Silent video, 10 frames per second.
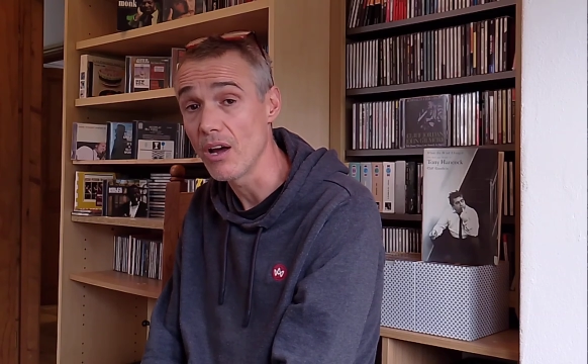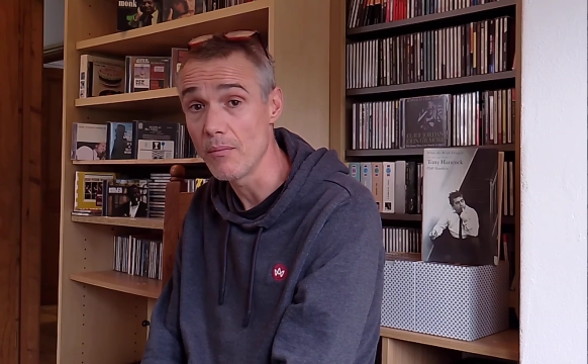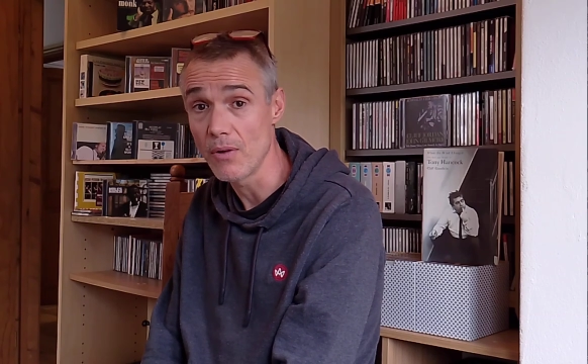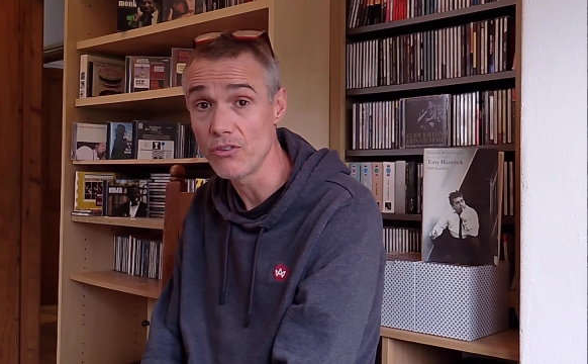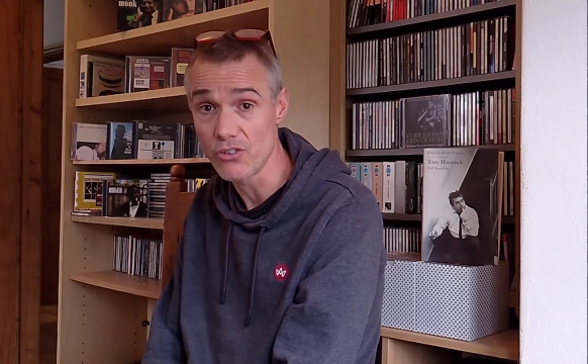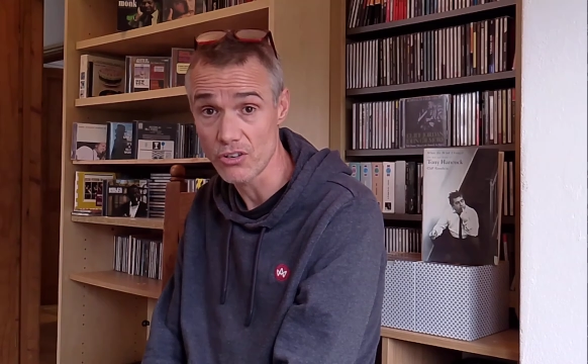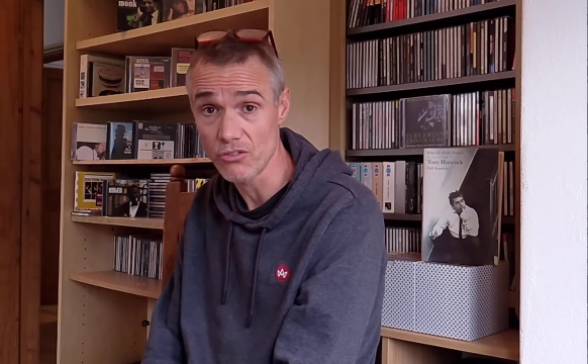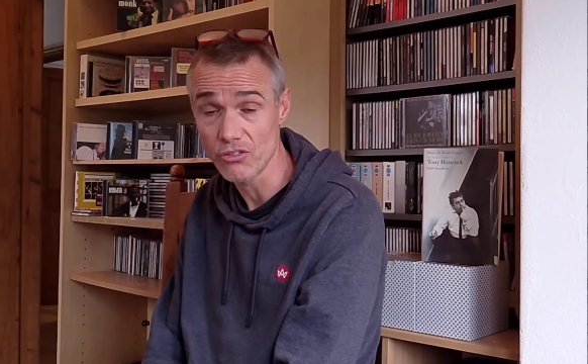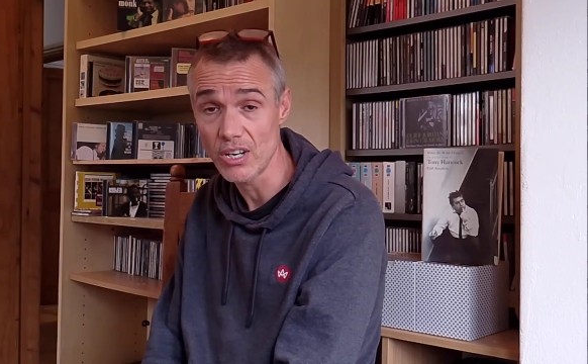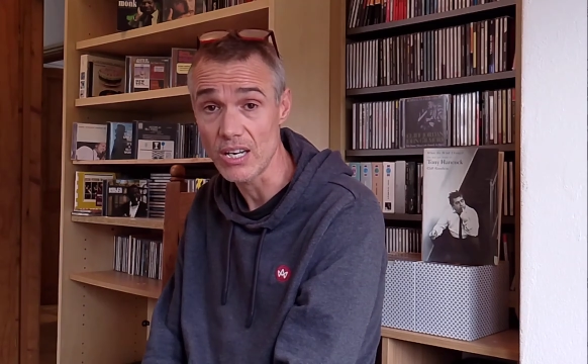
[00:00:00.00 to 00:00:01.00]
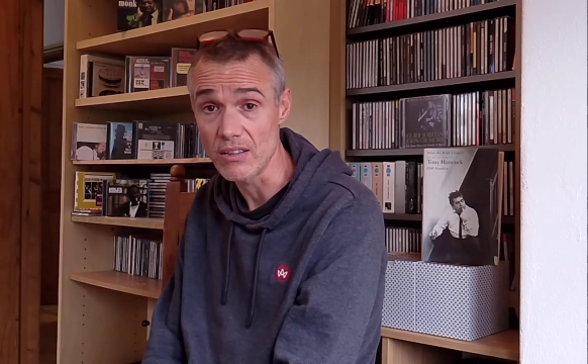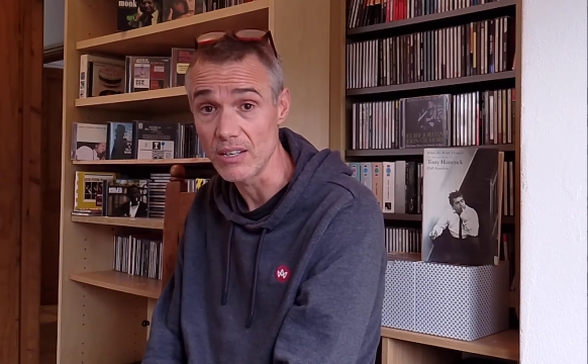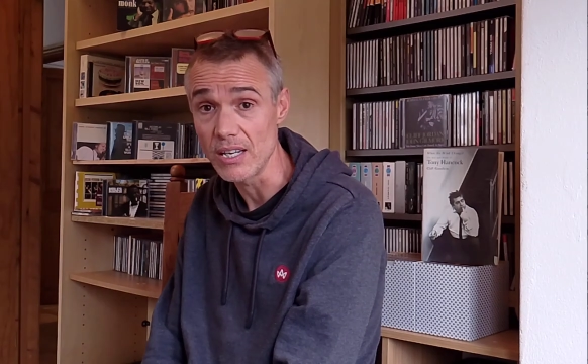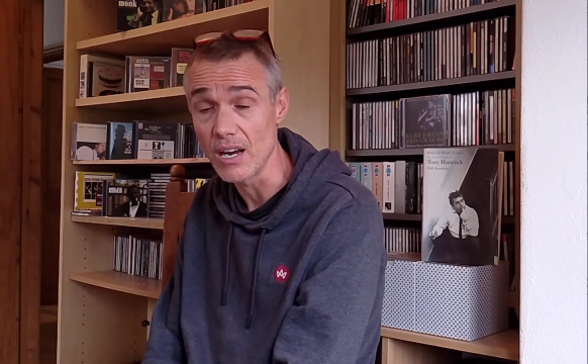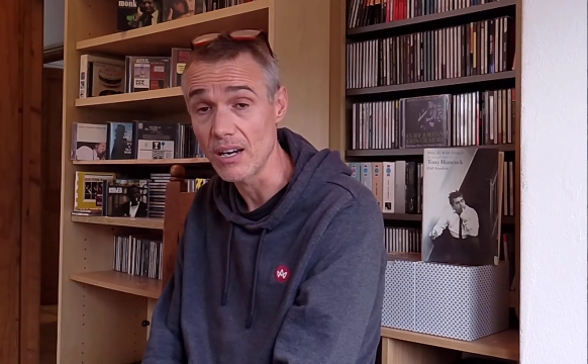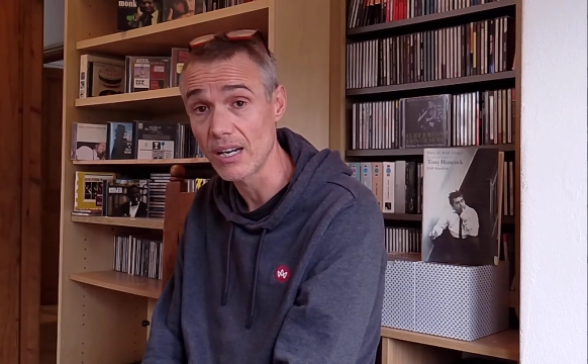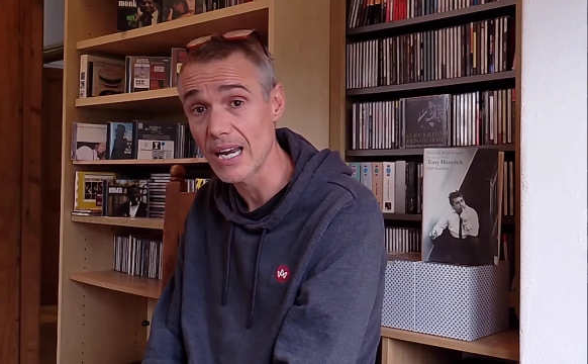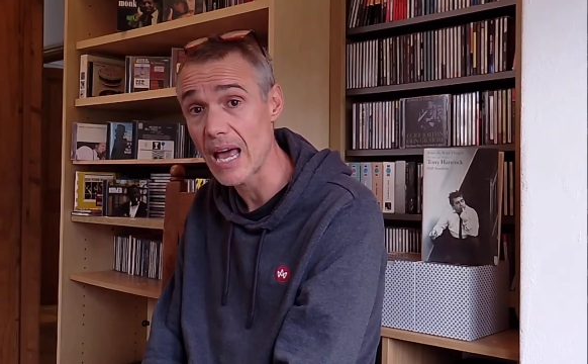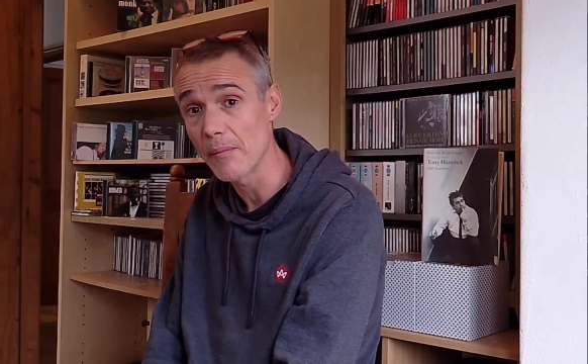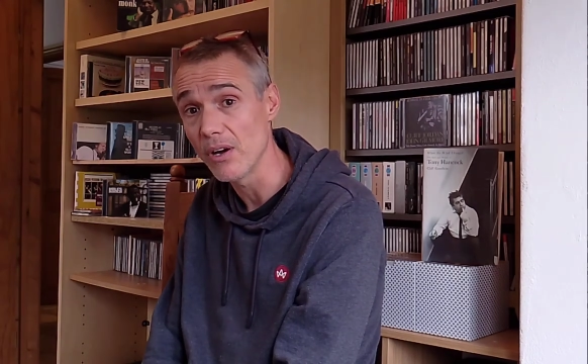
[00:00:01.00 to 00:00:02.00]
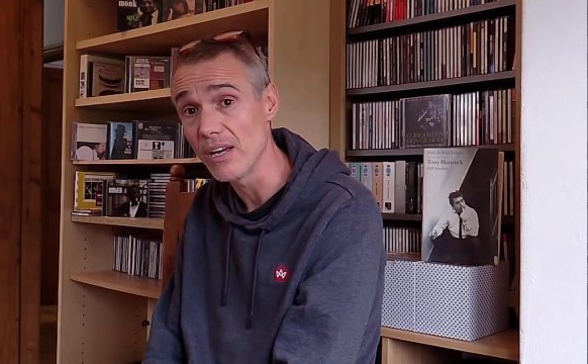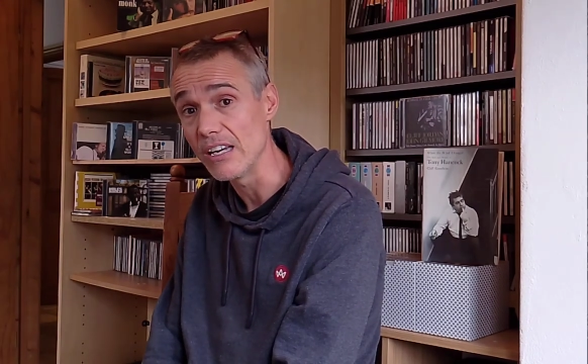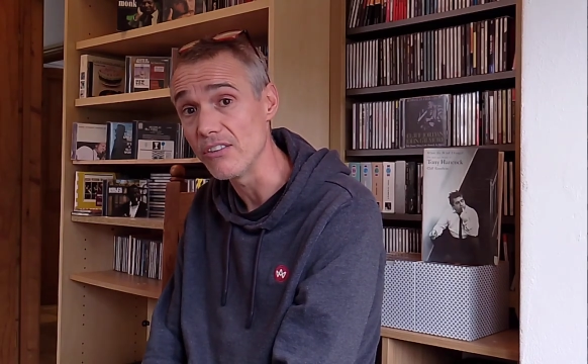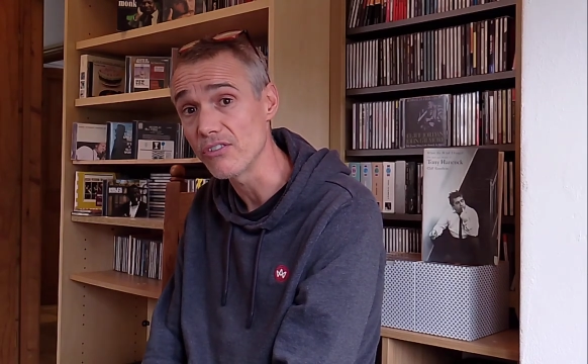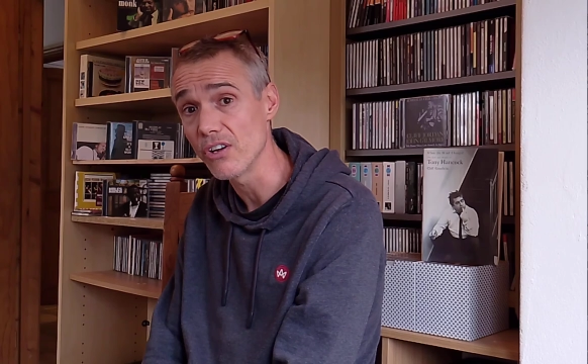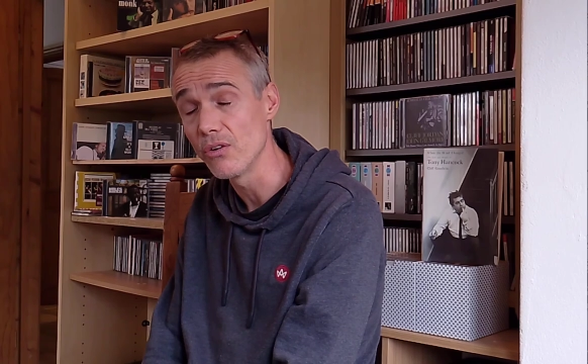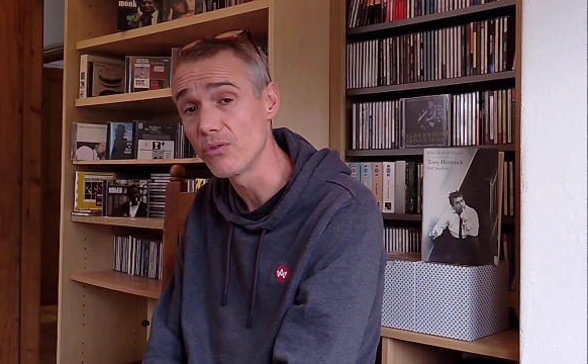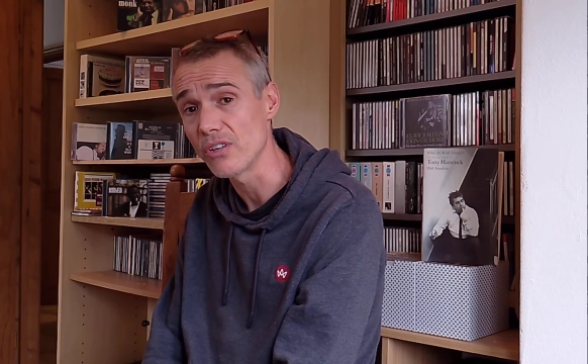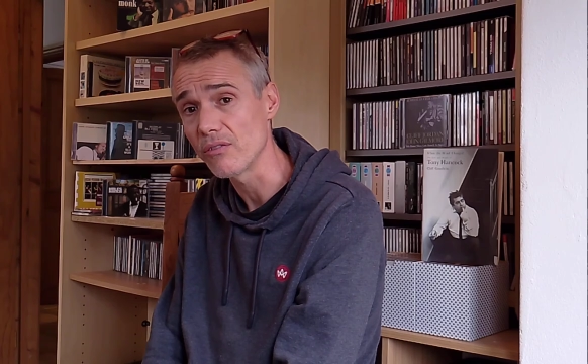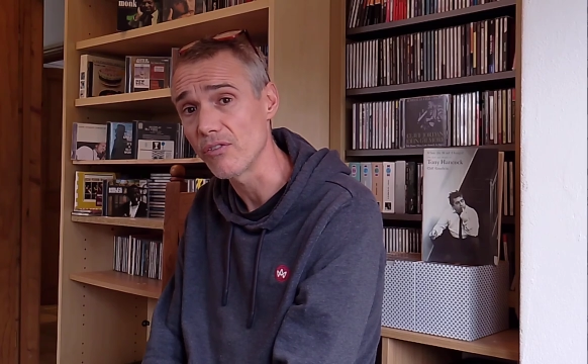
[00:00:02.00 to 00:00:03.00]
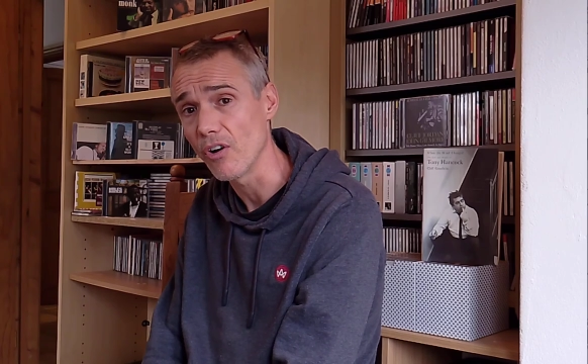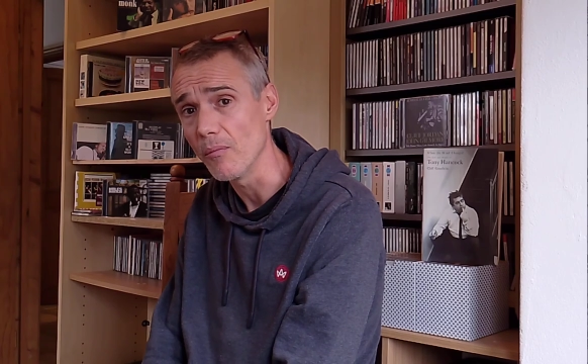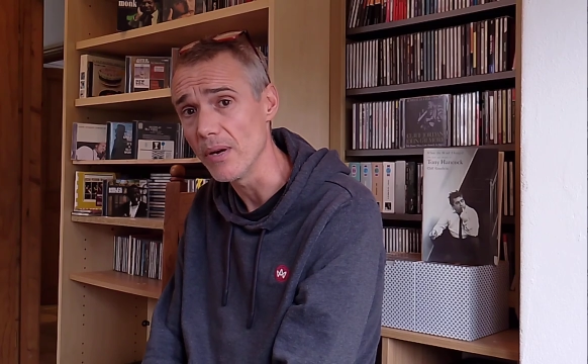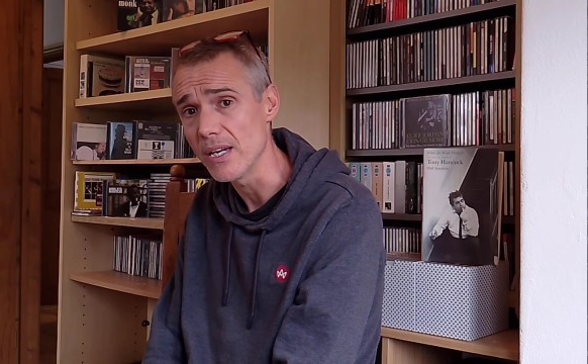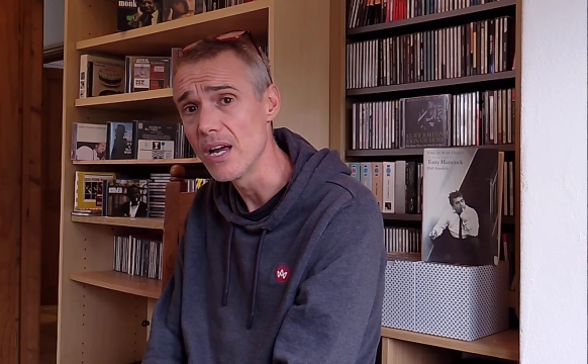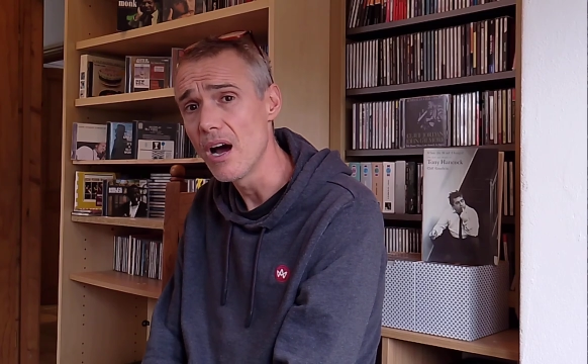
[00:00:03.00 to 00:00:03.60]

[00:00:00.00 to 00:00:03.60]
As you can see, the glamour is oozing from me.